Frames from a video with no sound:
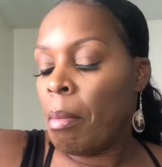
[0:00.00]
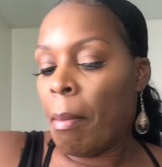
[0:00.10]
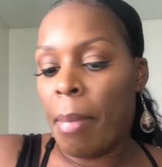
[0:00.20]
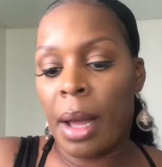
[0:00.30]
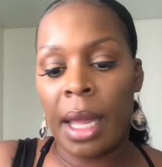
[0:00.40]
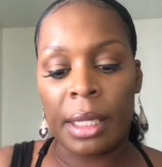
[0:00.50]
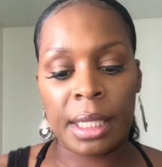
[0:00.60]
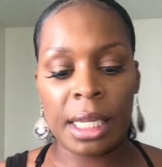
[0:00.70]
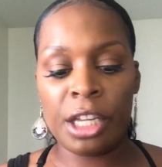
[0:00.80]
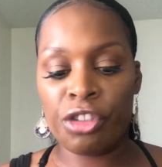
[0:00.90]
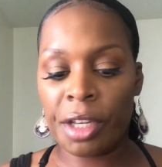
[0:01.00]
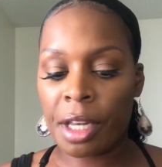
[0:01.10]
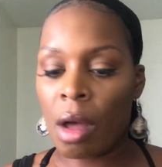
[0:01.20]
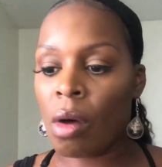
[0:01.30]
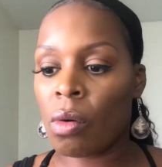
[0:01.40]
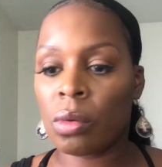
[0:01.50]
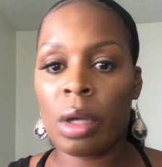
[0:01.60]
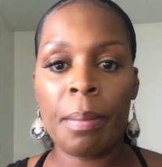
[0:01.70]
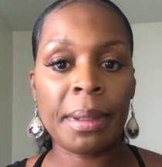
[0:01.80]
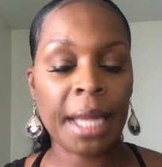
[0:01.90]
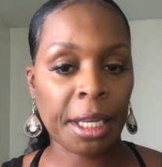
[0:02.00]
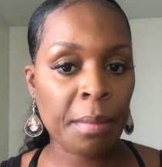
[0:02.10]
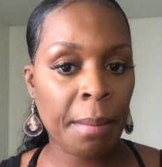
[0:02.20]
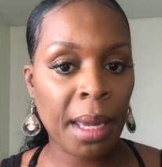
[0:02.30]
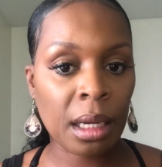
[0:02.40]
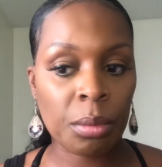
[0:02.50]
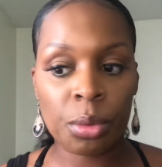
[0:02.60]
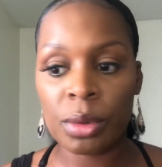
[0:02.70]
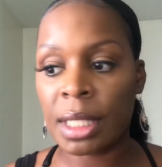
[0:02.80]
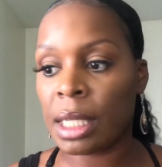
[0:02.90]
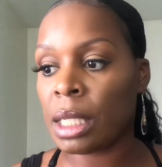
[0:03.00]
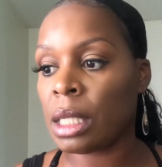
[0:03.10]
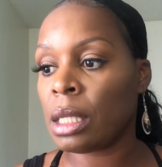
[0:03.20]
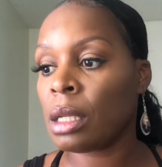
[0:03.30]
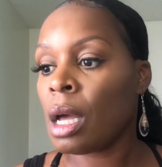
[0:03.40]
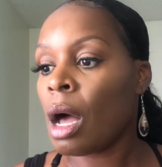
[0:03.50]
But to each his own. But that's my makeup routine.